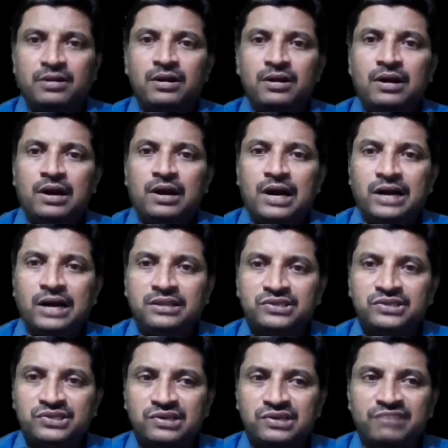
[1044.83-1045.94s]
and the set
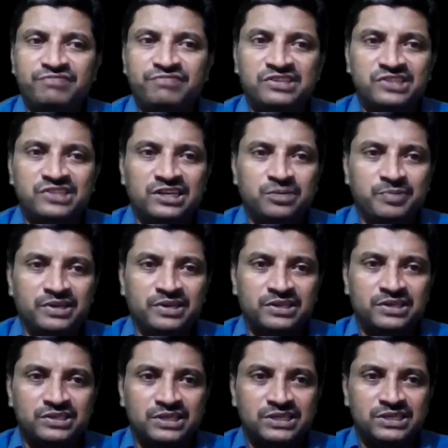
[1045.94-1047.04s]
of functional
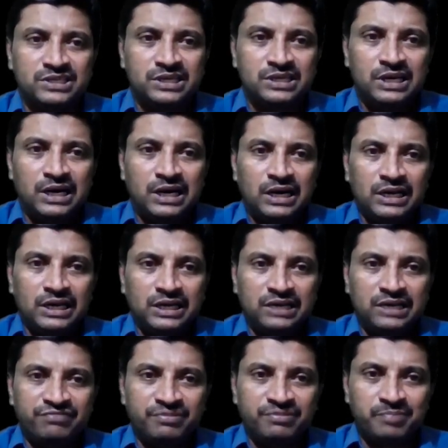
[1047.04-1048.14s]
dependencies EF
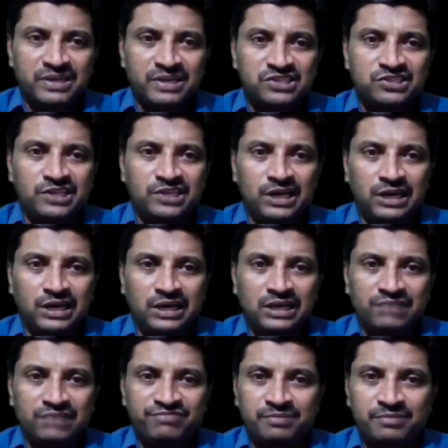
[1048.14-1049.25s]
implies G, F
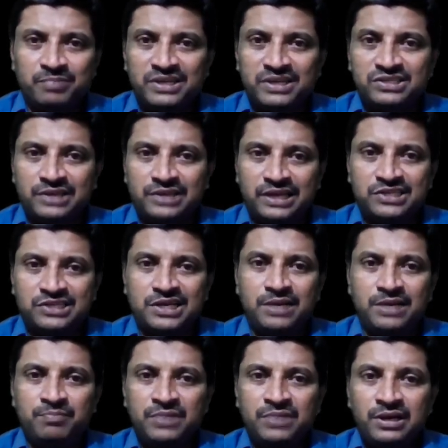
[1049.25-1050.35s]
implies IJ,
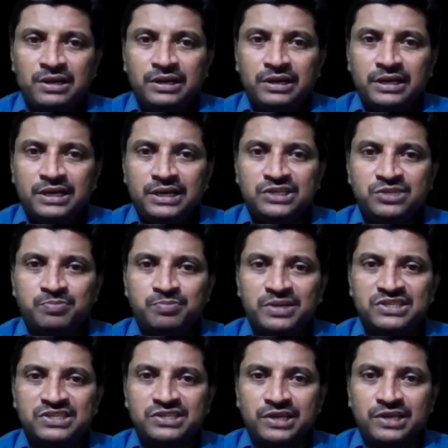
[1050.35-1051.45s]
EH implies
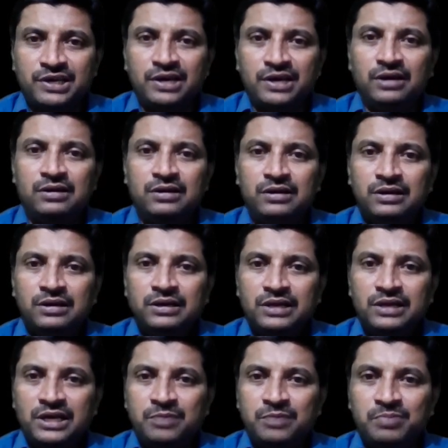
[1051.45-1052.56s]
KL, K
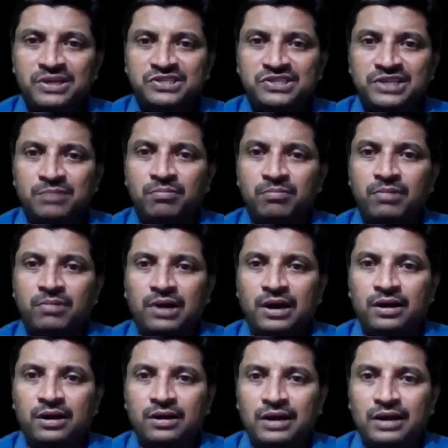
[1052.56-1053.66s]
implies M and
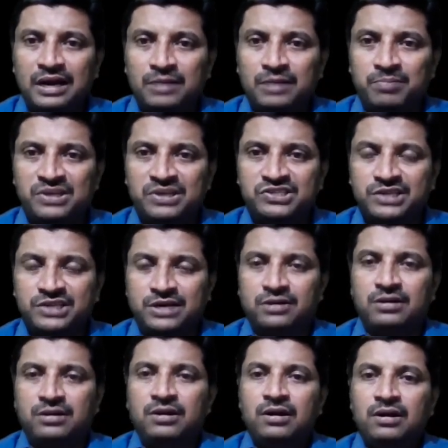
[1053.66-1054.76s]
L implies N
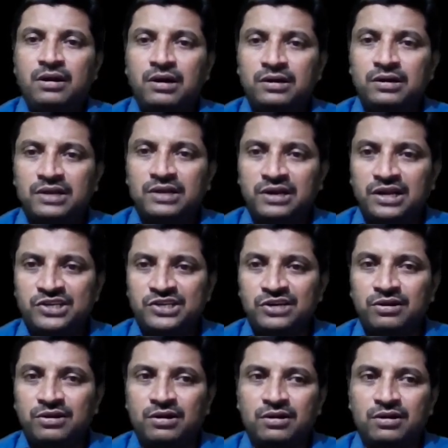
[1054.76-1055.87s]
on the relation
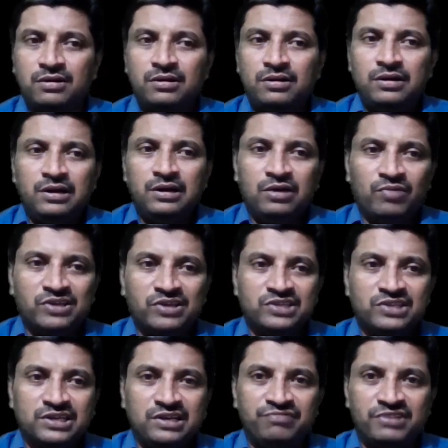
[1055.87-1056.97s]
R. What is the
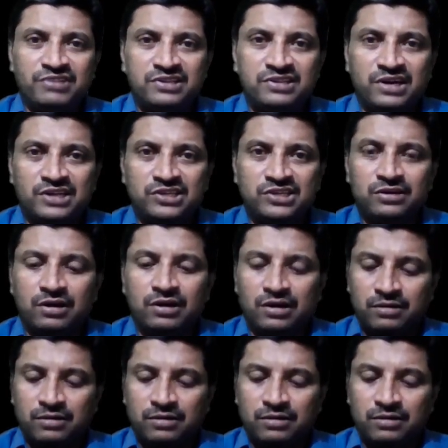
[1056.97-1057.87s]
key for the relation R?